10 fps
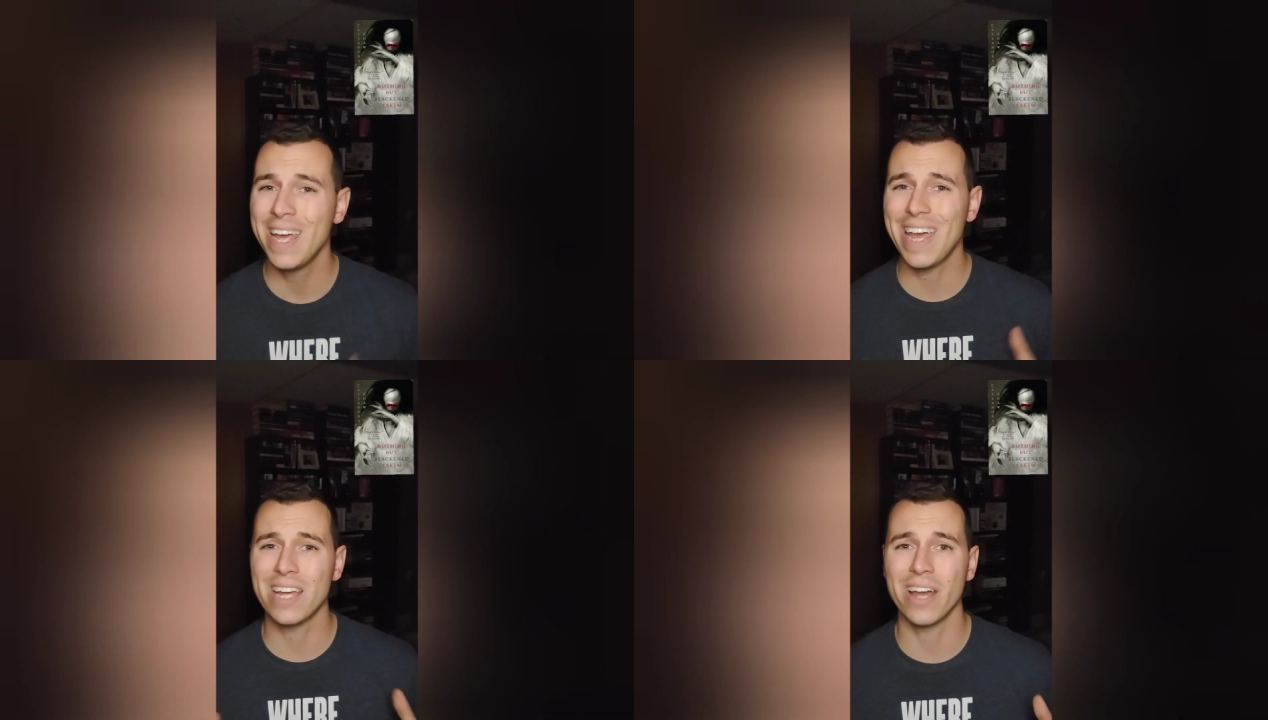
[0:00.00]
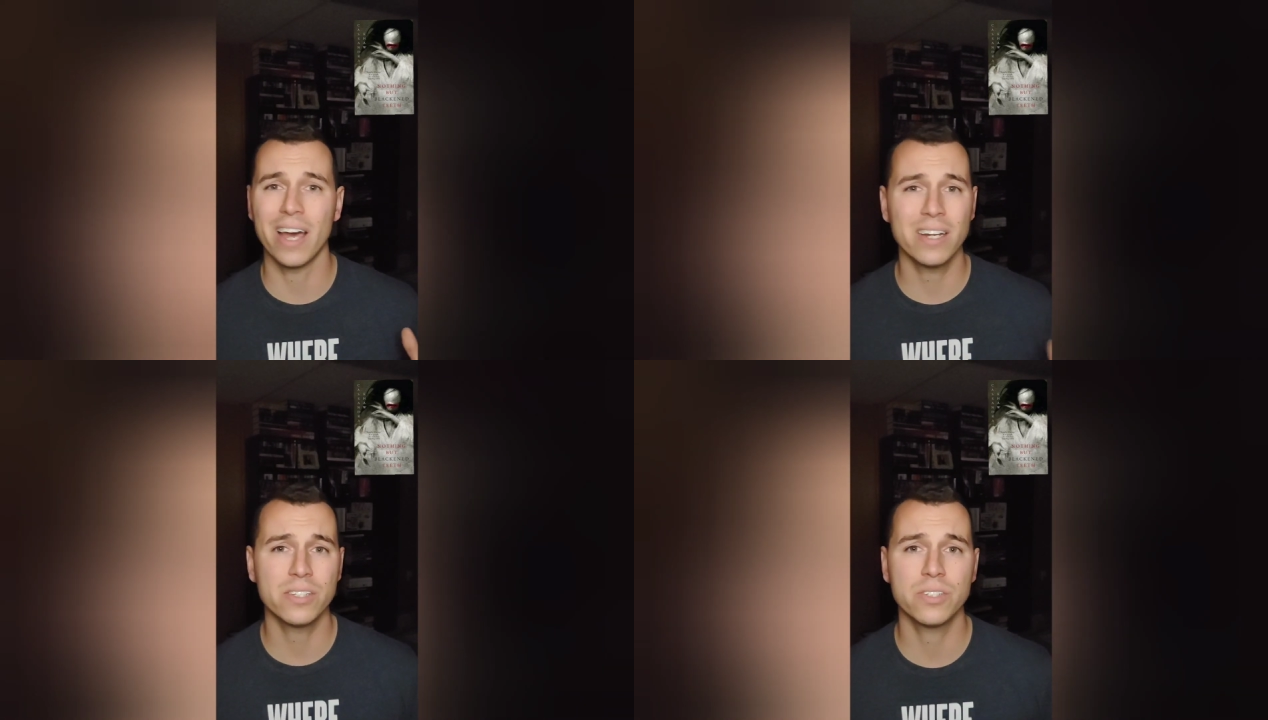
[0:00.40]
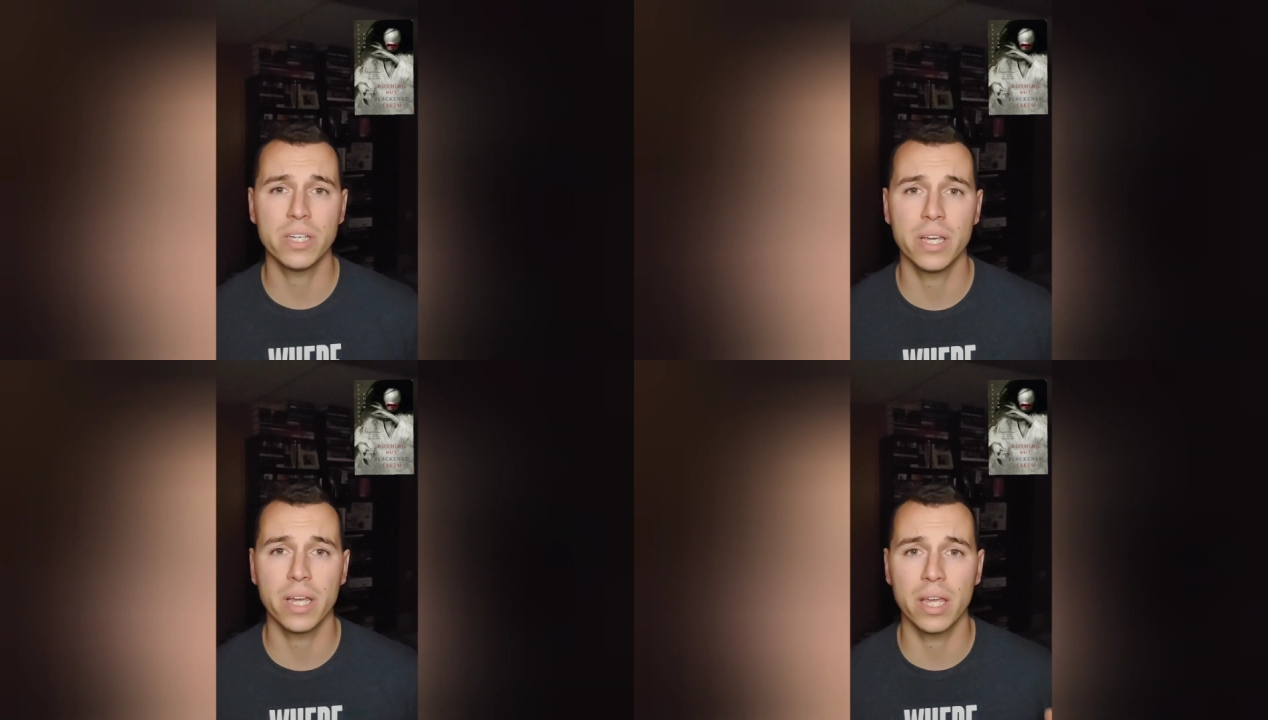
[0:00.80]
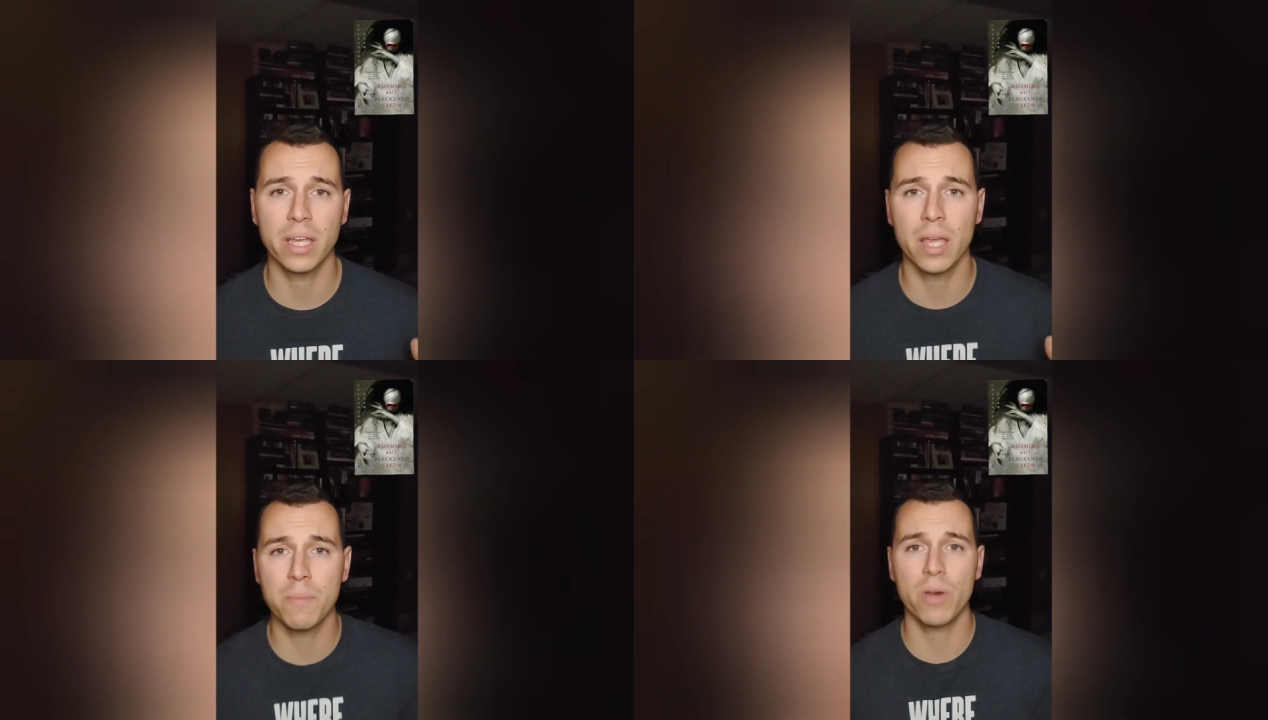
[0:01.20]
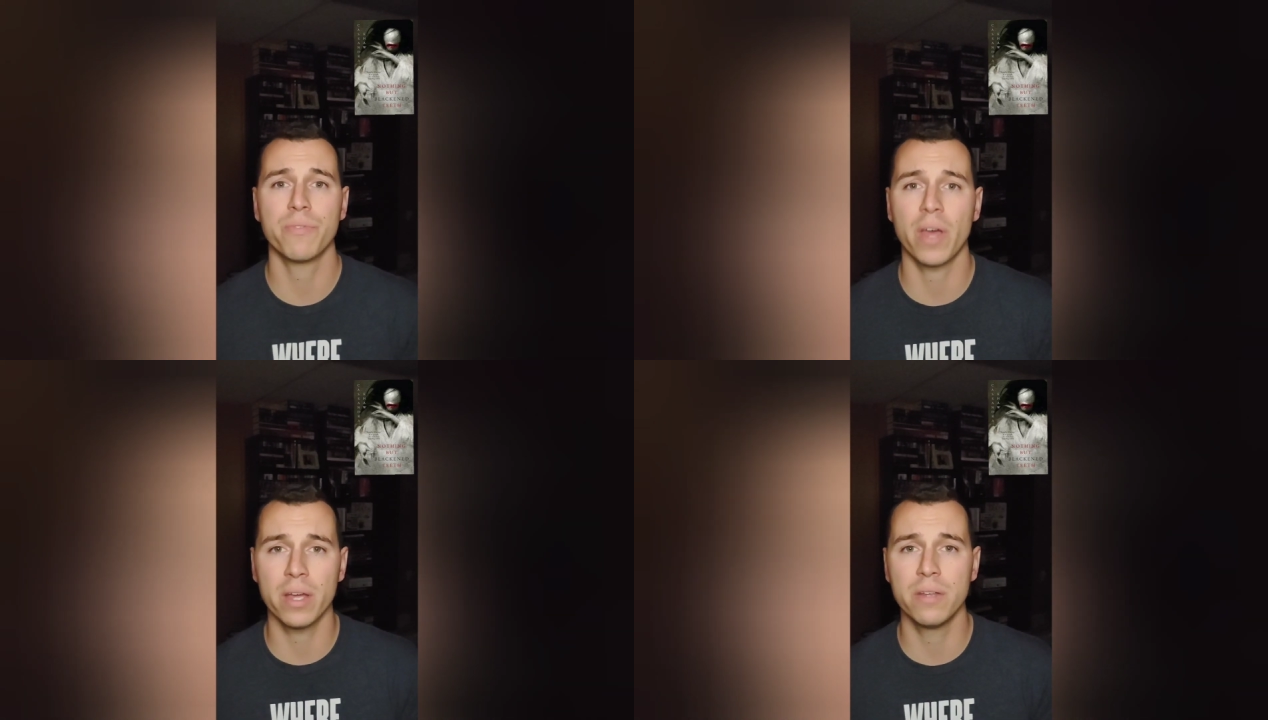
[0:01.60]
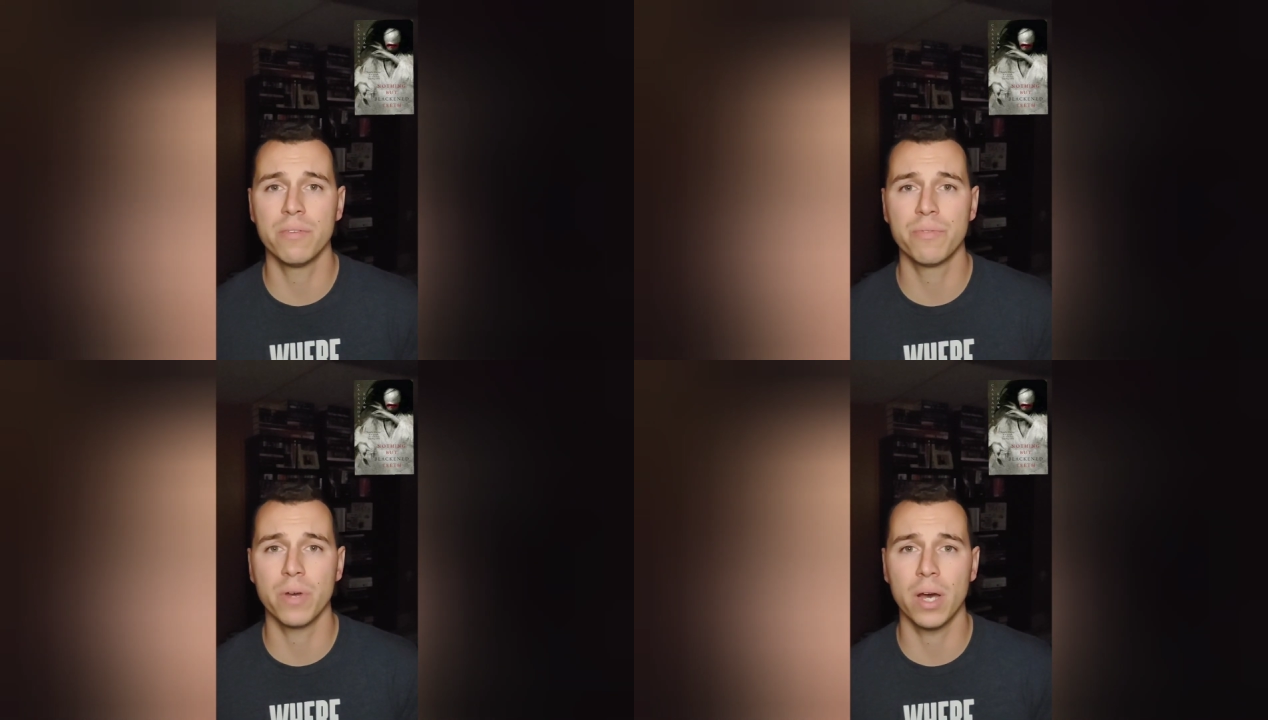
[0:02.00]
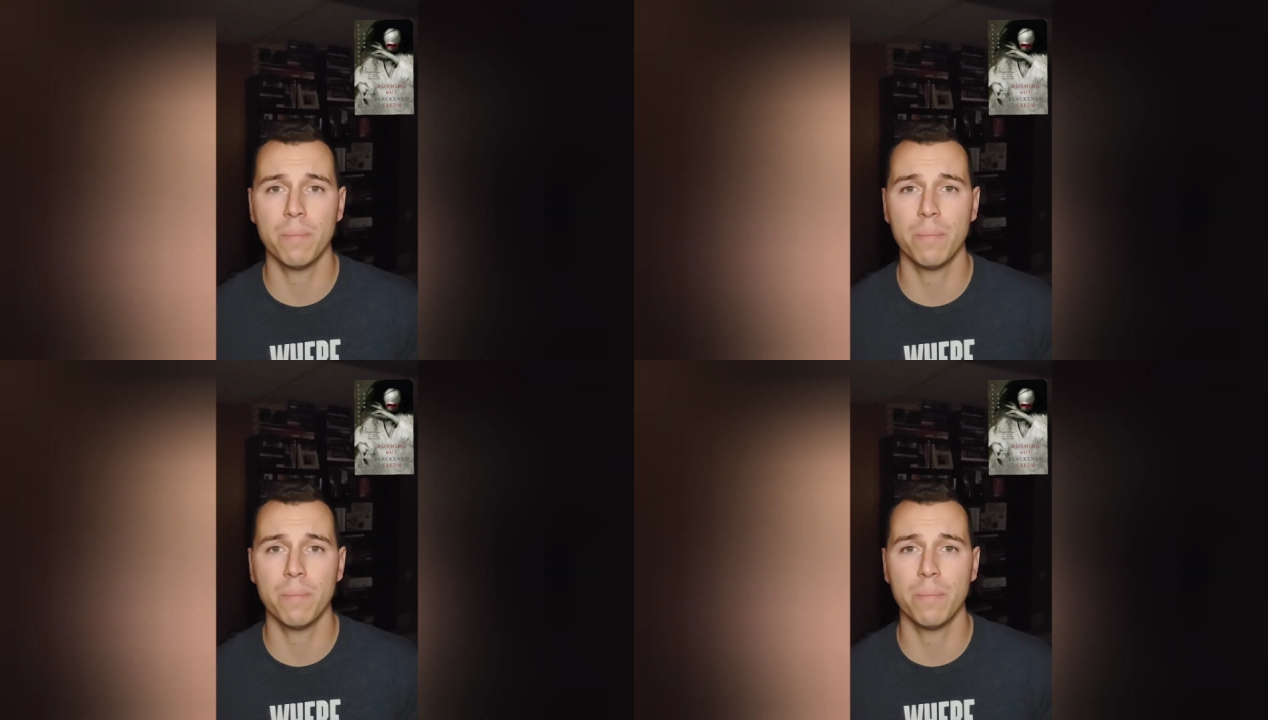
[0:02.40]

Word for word: And honestly, it, it came off kind of uh,